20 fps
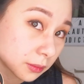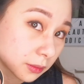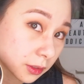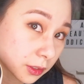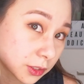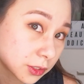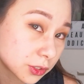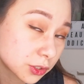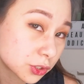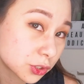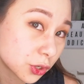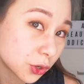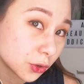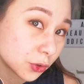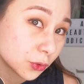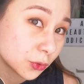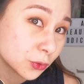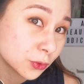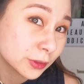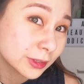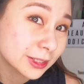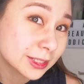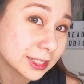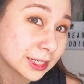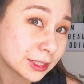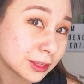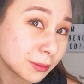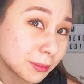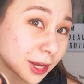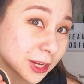So
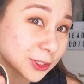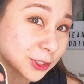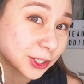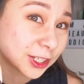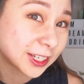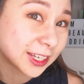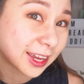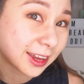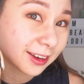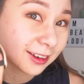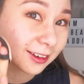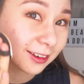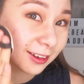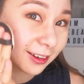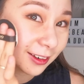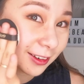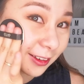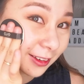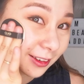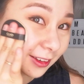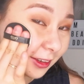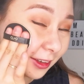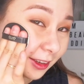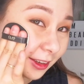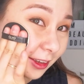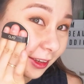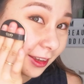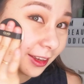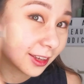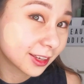see the magic again?
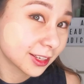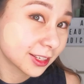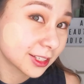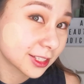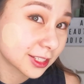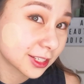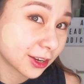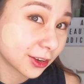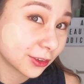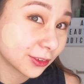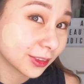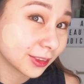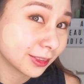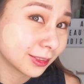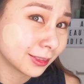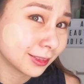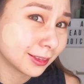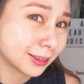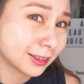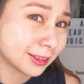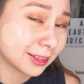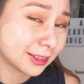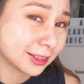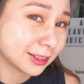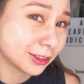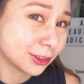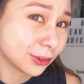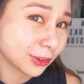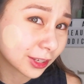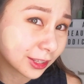So
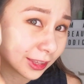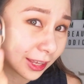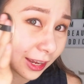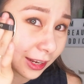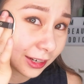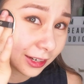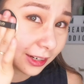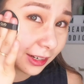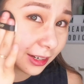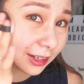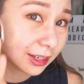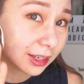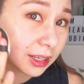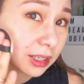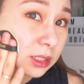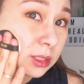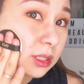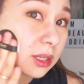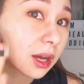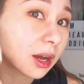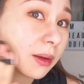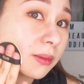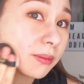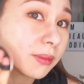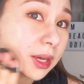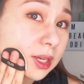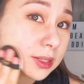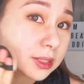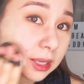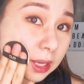look at that, it's
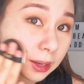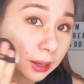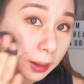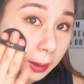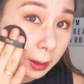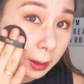amazing.